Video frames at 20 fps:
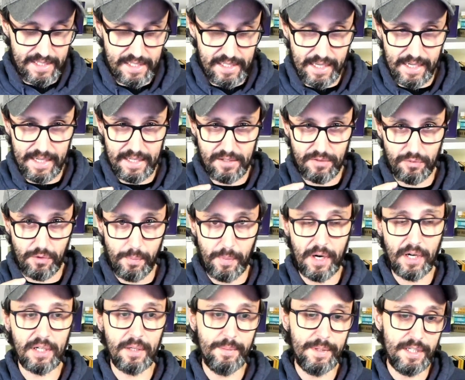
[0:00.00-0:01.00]
This
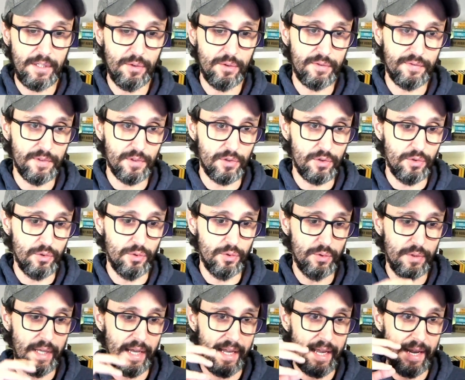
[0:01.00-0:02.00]
is a remarkably
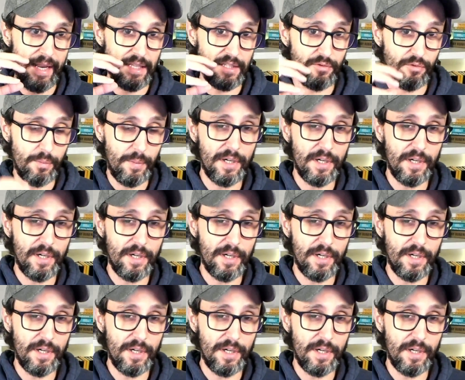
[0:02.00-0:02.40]
useful tool,